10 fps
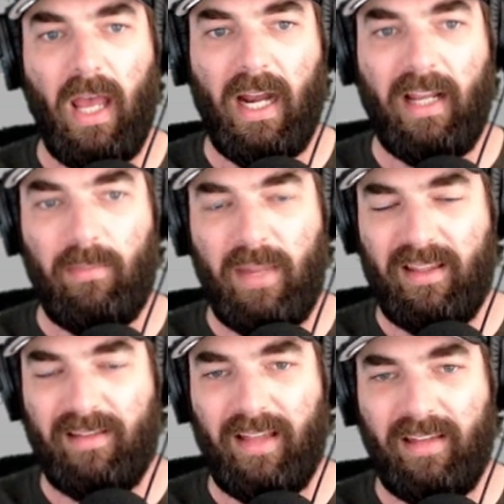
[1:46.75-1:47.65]
And I can make
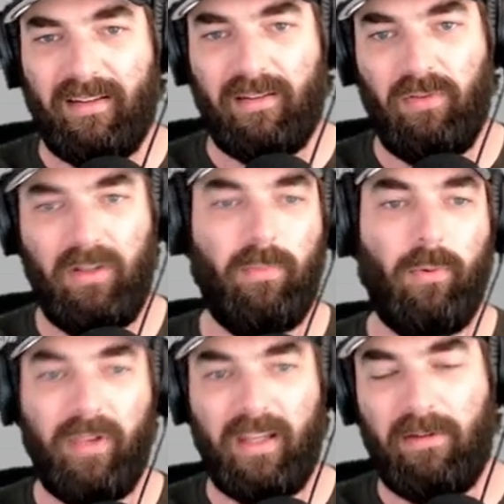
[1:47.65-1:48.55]
these lessons
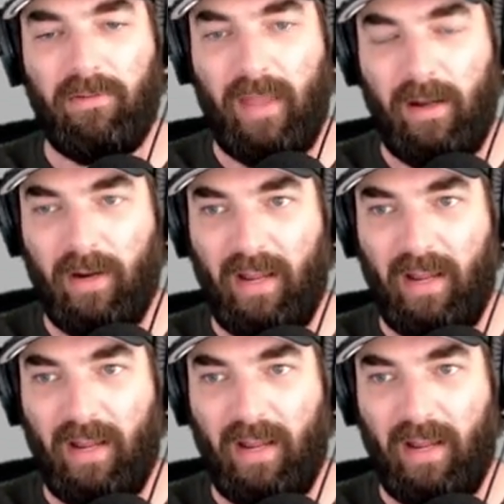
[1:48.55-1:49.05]
visible even if they don't